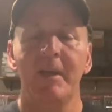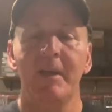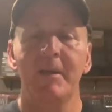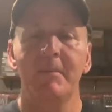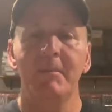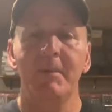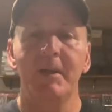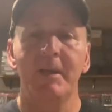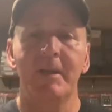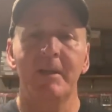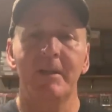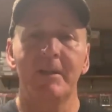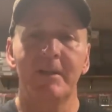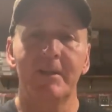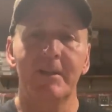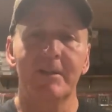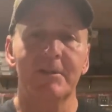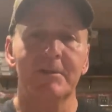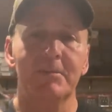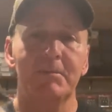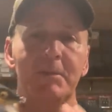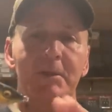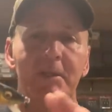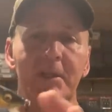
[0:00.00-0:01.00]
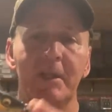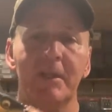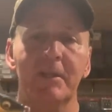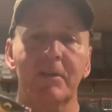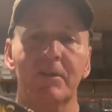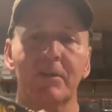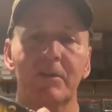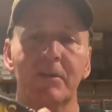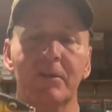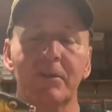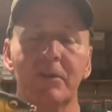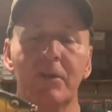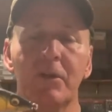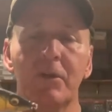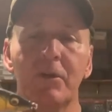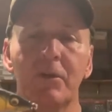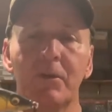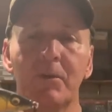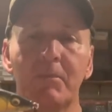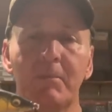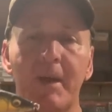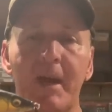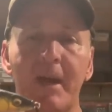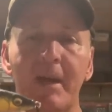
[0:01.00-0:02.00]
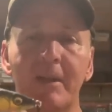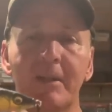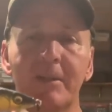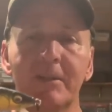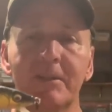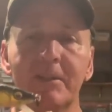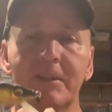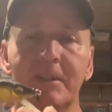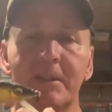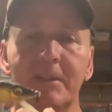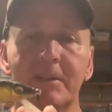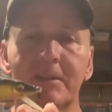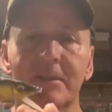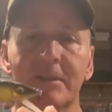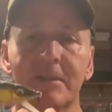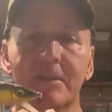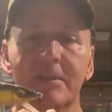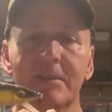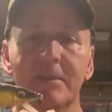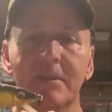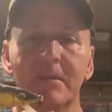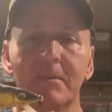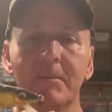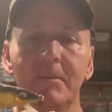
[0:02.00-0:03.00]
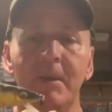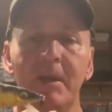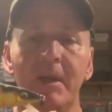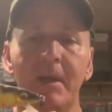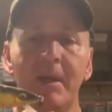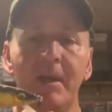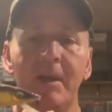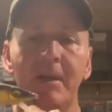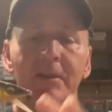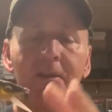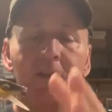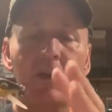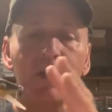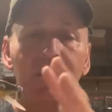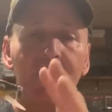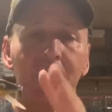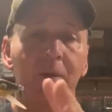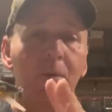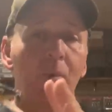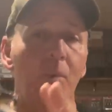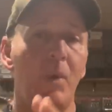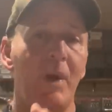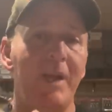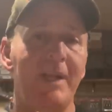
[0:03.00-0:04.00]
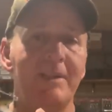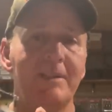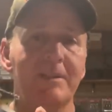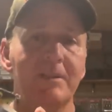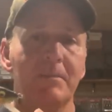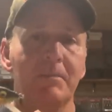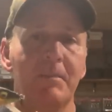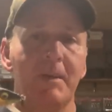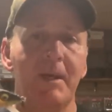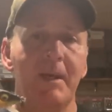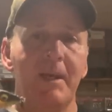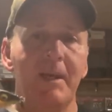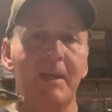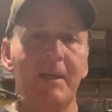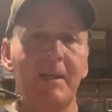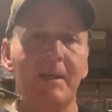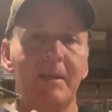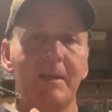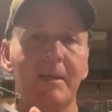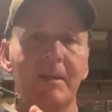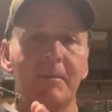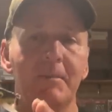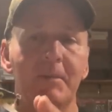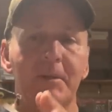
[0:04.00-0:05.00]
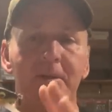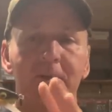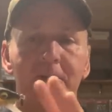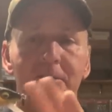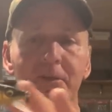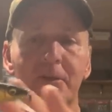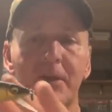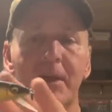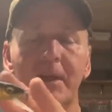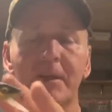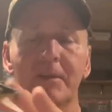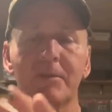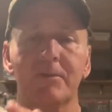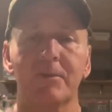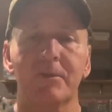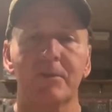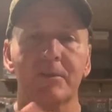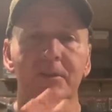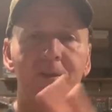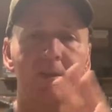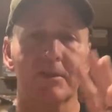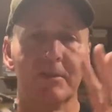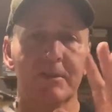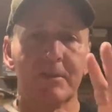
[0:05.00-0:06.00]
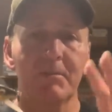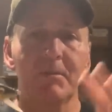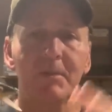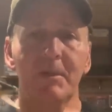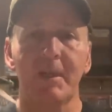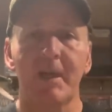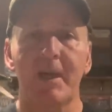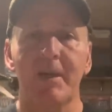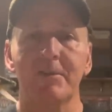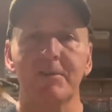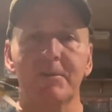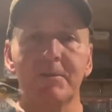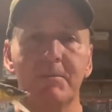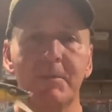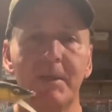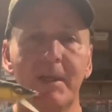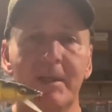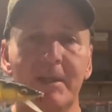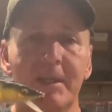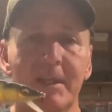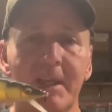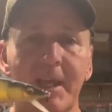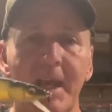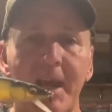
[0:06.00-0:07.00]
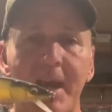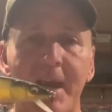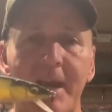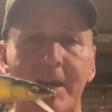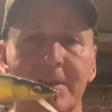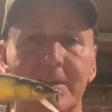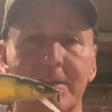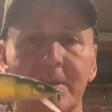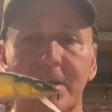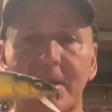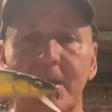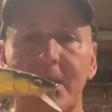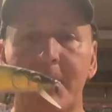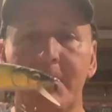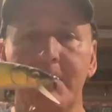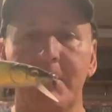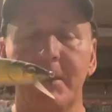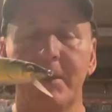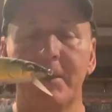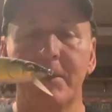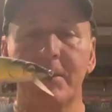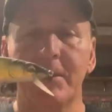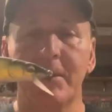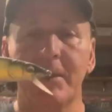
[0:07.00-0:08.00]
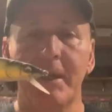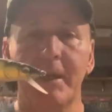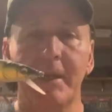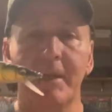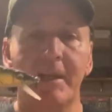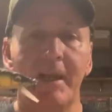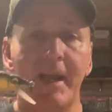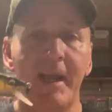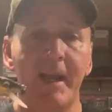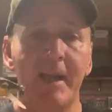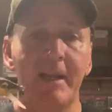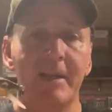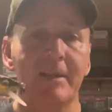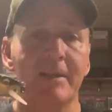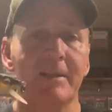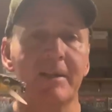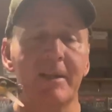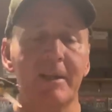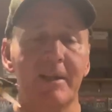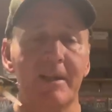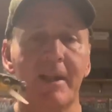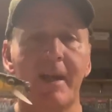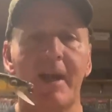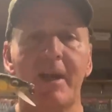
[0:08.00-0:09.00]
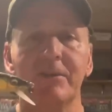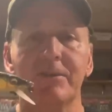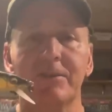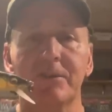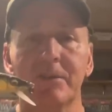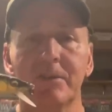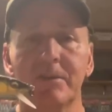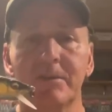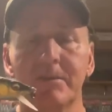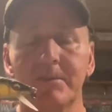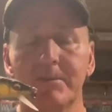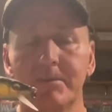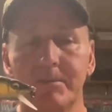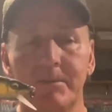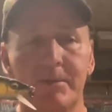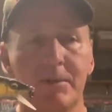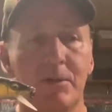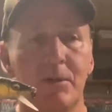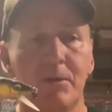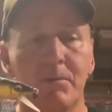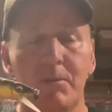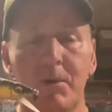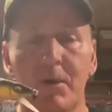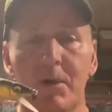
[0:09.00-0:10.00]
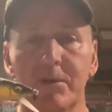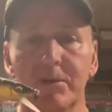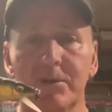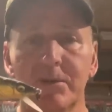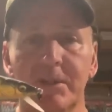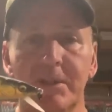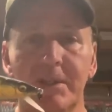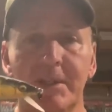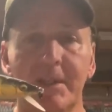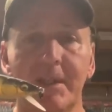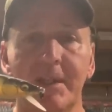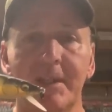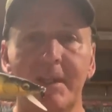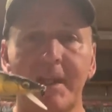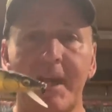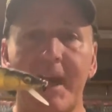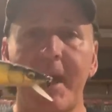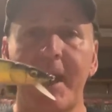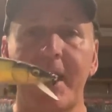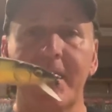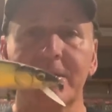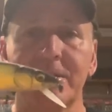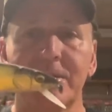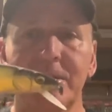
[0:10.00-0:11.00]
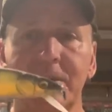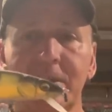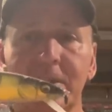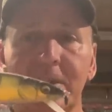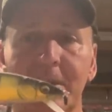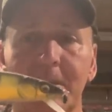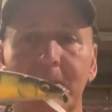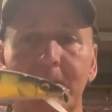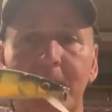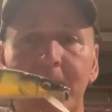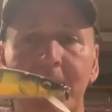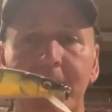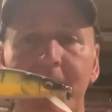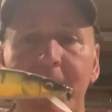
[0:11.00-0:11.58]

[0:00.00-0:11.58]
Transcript: But this particular internal balancing system not only weights the bait, but the transfer system allows the bait to cast a lot better, and it allows it, you know, partially to get the action that the bait